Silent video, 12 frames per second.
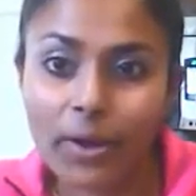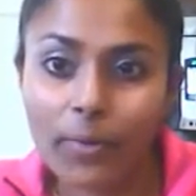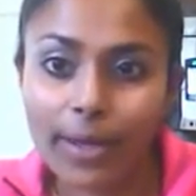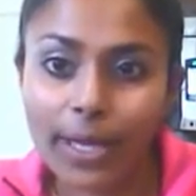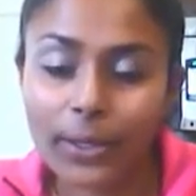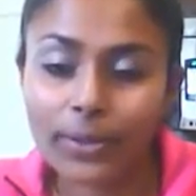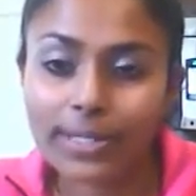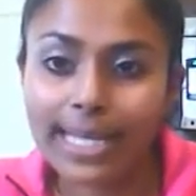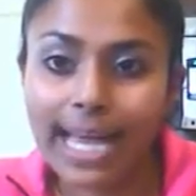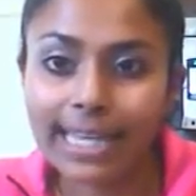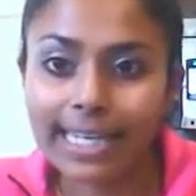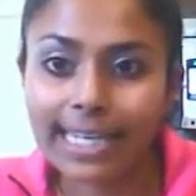that way your
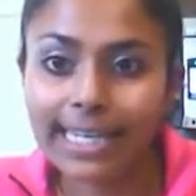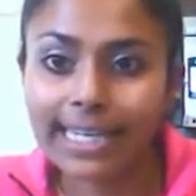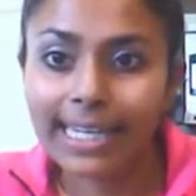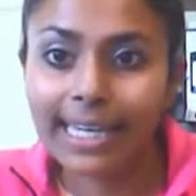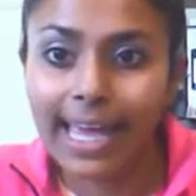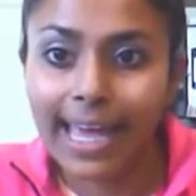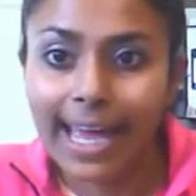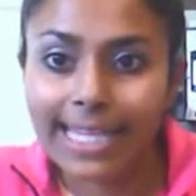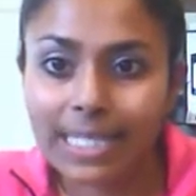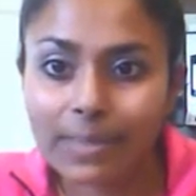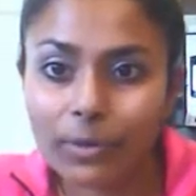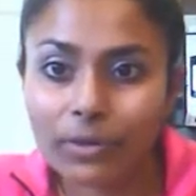salad
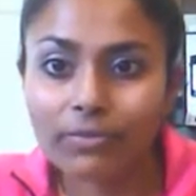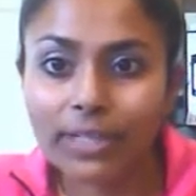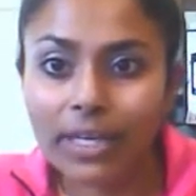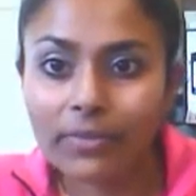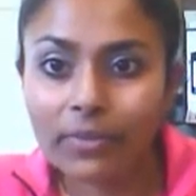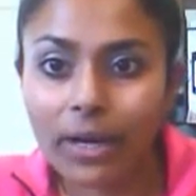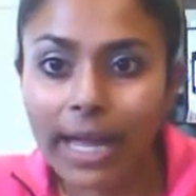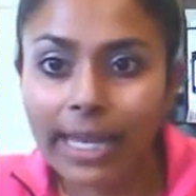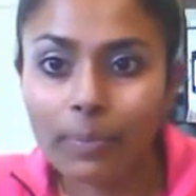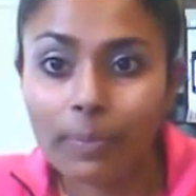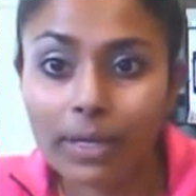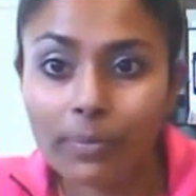has a little more flavor
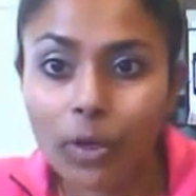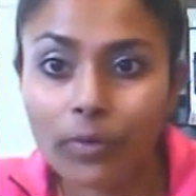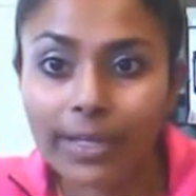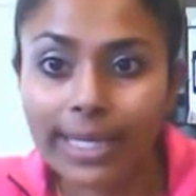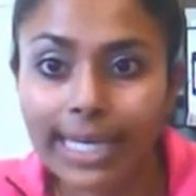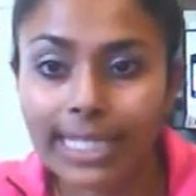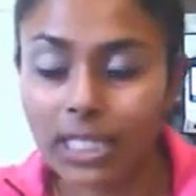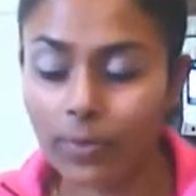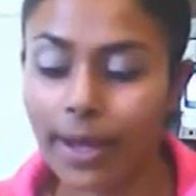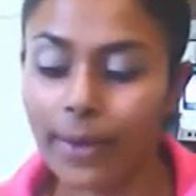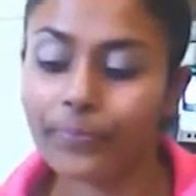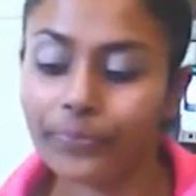and a bit more of a kick
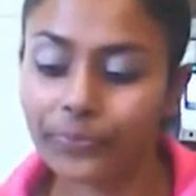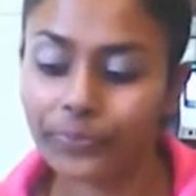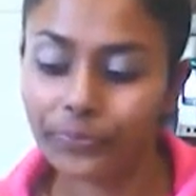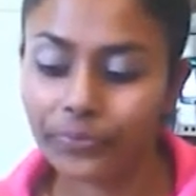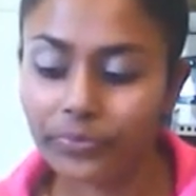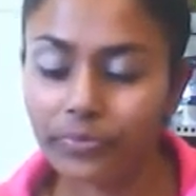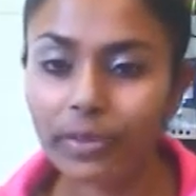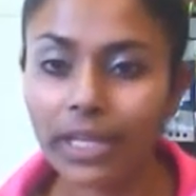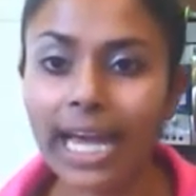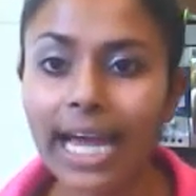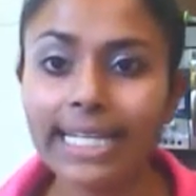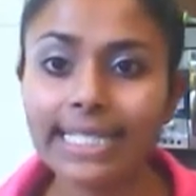to it.
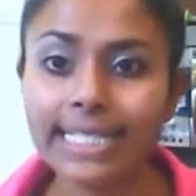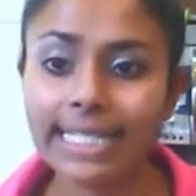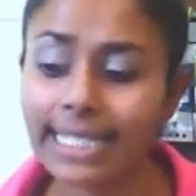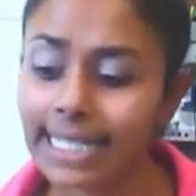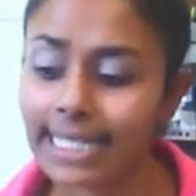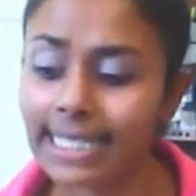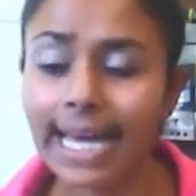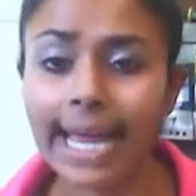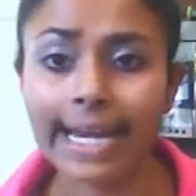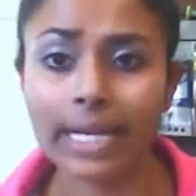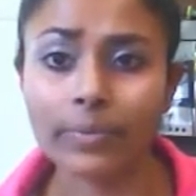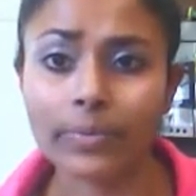I didn't need
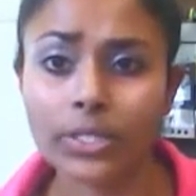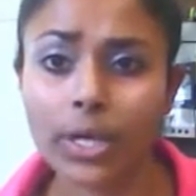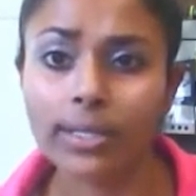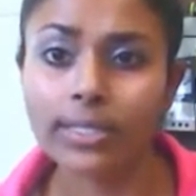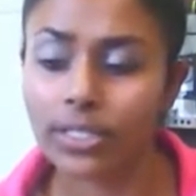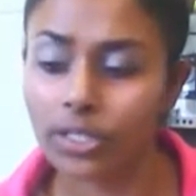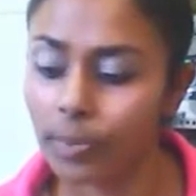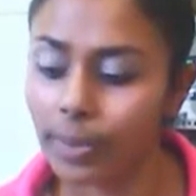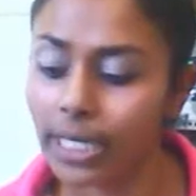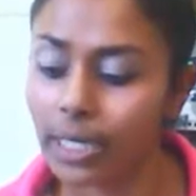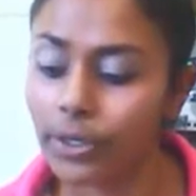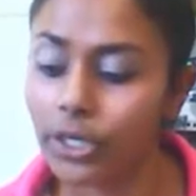to add any salt
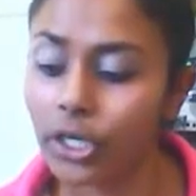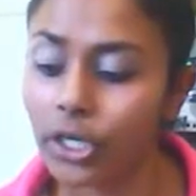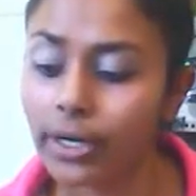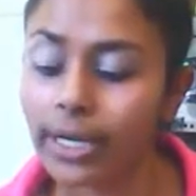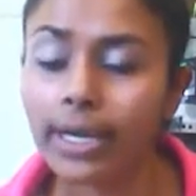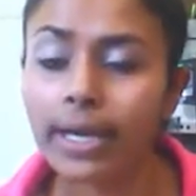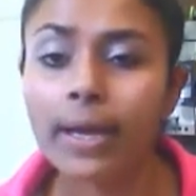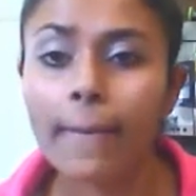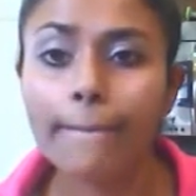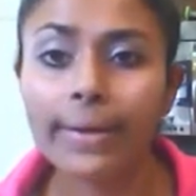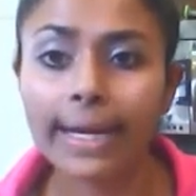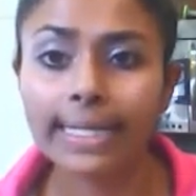to my keema curry,
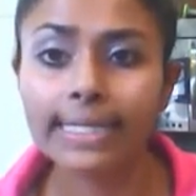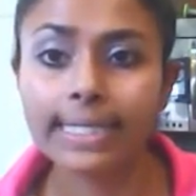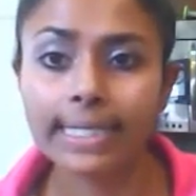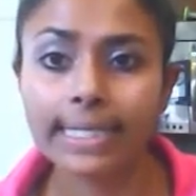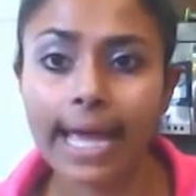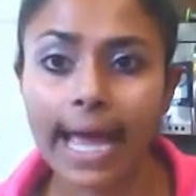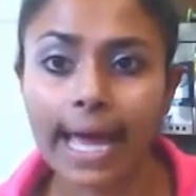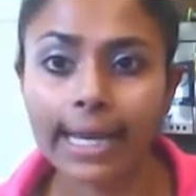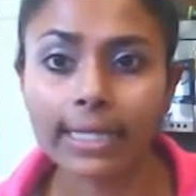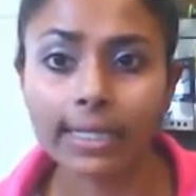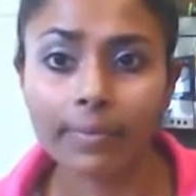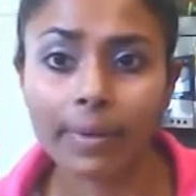but I did
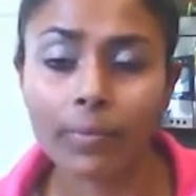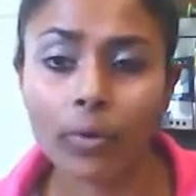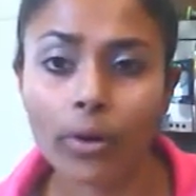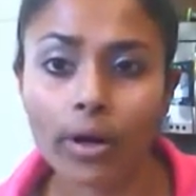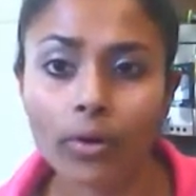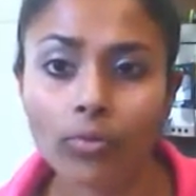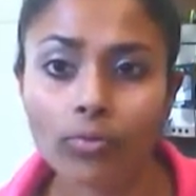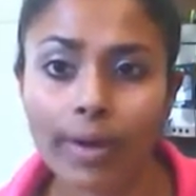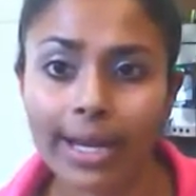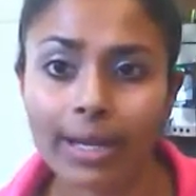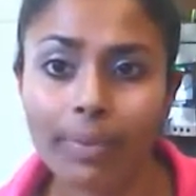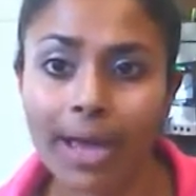add a little bit
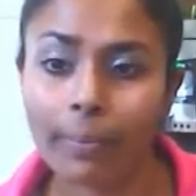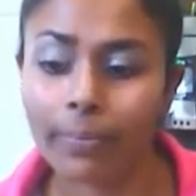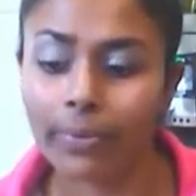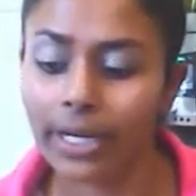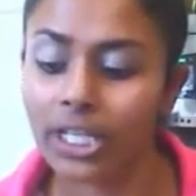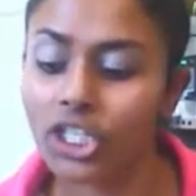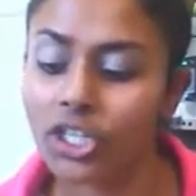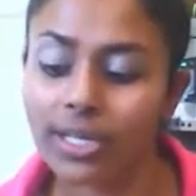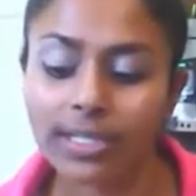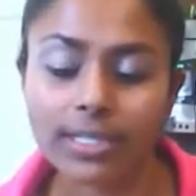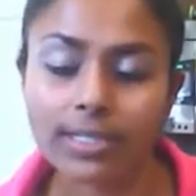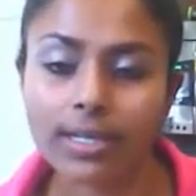more red pepper. It